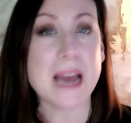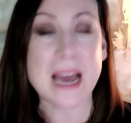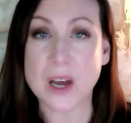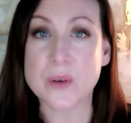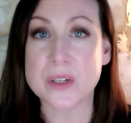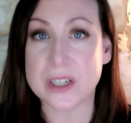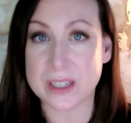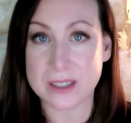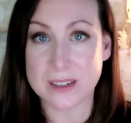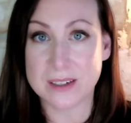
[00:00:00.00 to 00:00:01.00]

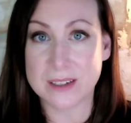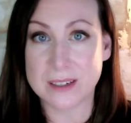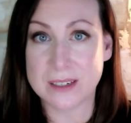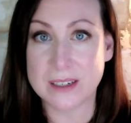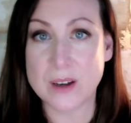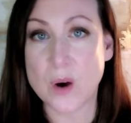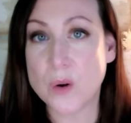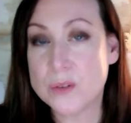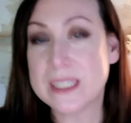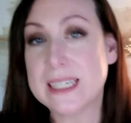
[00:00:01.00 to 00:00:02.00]
power
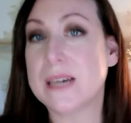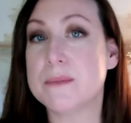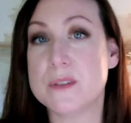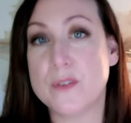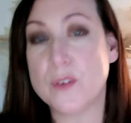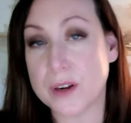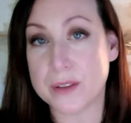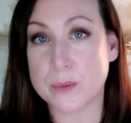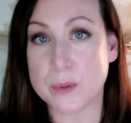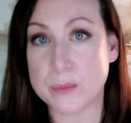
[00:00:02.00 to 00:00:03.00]
only comes
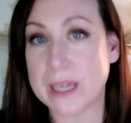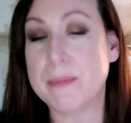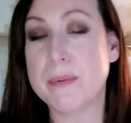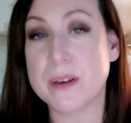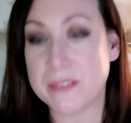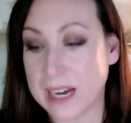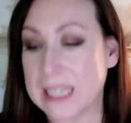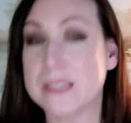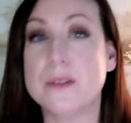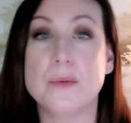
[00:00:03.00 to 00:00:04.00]
forth when we provide
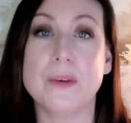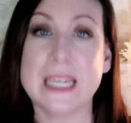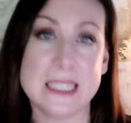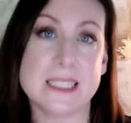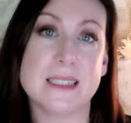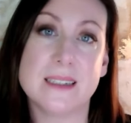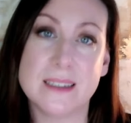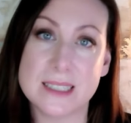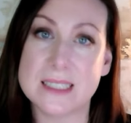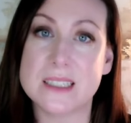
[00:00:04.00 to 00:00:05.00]
it the right
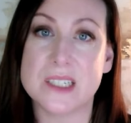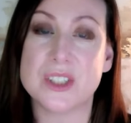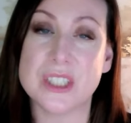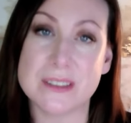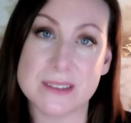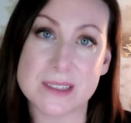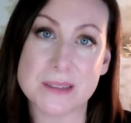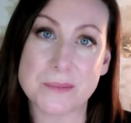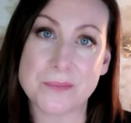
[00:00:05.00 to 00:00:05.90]
conditions.